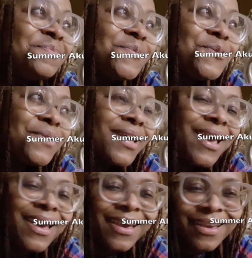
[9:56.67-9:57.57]
you
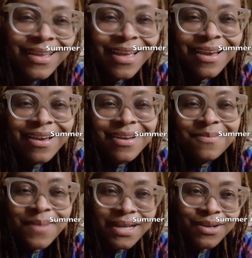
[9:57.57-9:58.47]
okay?
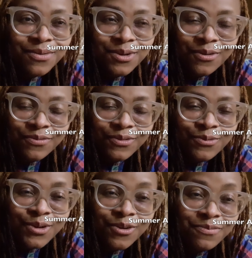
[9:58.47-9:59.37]

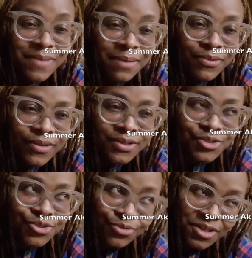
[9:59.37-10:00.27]
One of my brother's
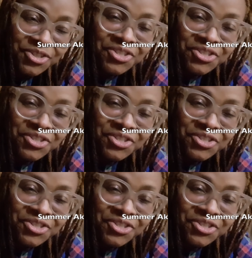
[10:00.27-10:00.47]
children, she's